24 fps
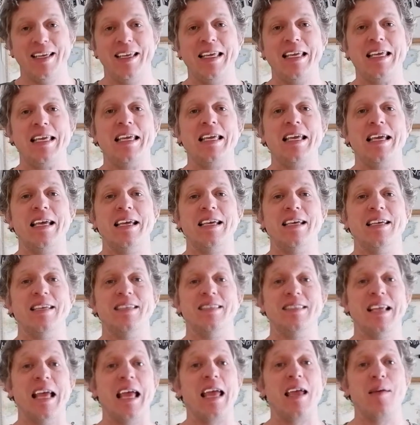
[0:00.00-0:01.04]
he
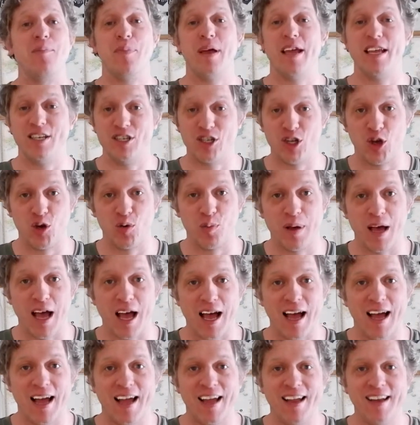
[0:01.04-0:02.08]
is a Pinto
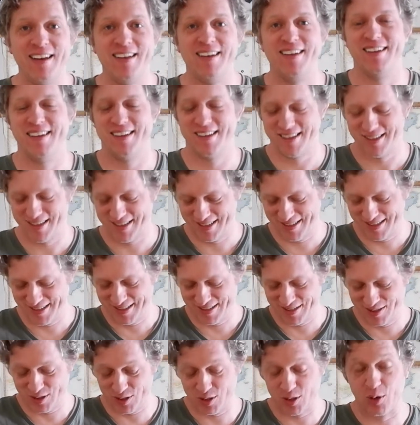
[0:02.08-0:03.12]
Pied.
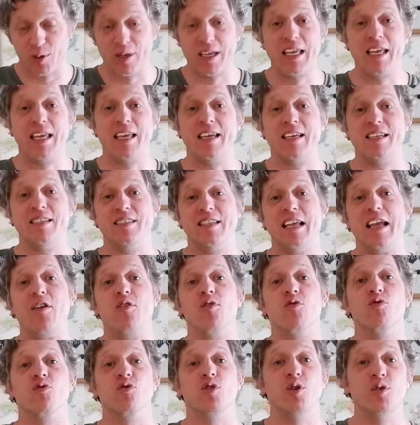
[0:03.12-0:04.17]
So he is a
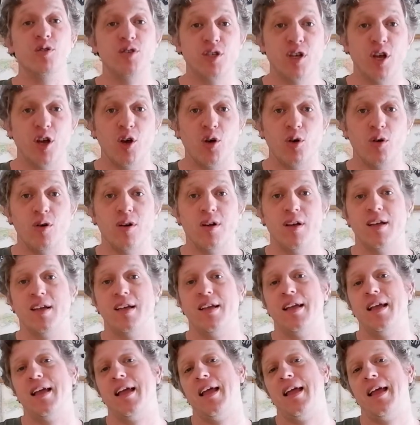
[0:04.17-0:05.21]
Russo
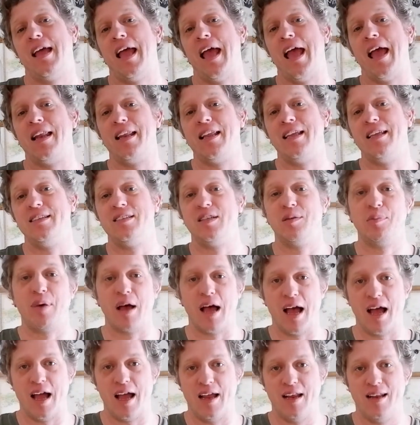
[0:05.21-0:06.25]
and he's a
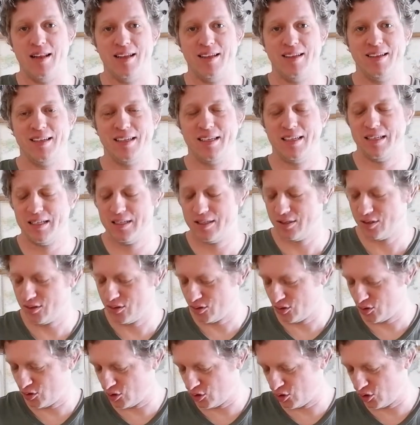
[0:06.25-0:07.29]
Pied.
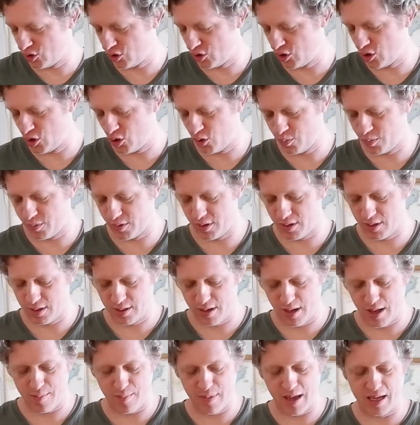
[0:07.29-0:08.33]
Super
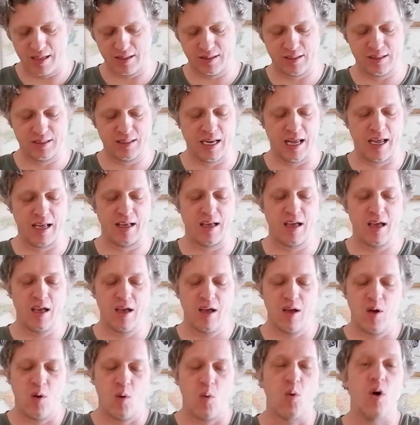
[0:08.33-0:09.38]
amazing snake.
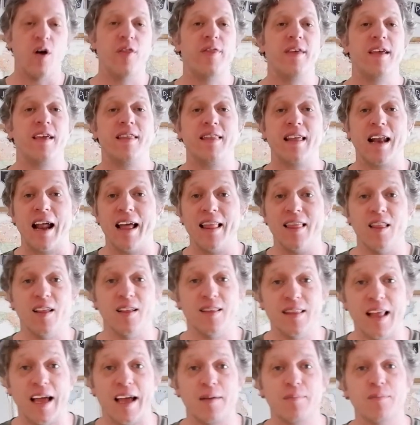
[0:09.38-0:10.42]
One thing that I
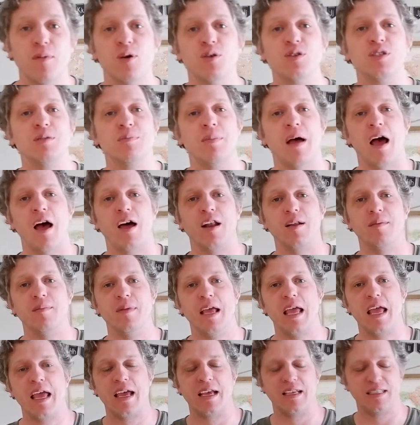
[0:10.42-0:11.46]
like most about
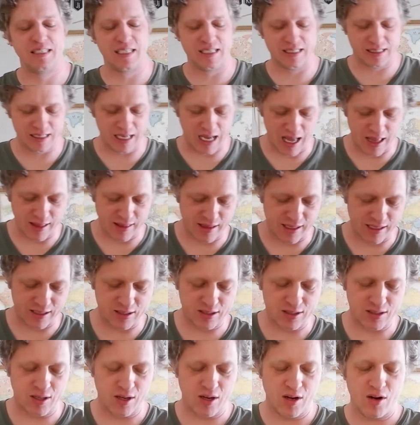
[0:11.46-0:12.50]
him is he's got
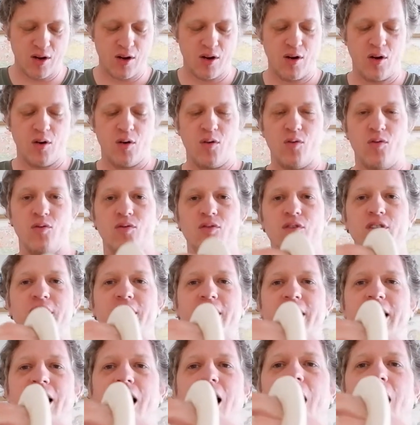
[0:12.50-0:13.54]
this really